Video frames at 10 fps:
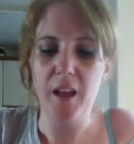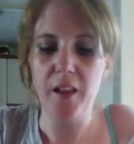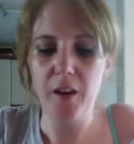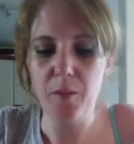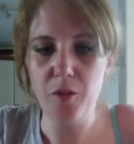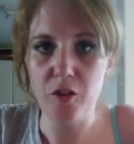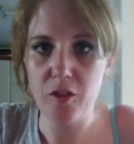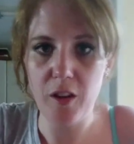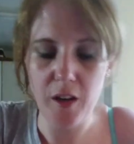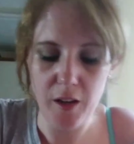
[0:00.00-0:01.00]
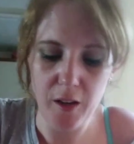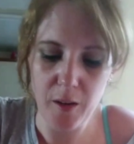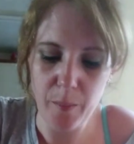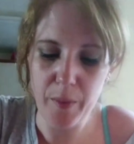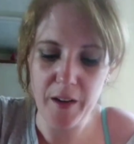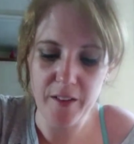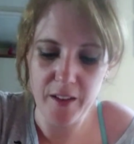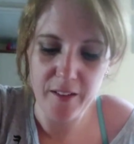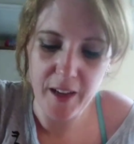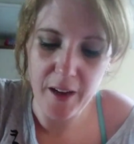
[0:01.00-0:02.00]
And then I'm just gonna press
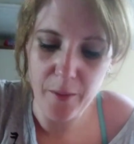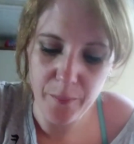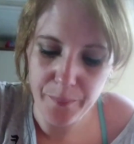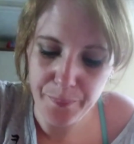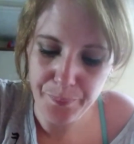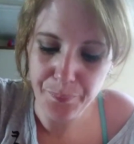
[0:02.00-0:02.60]
it down.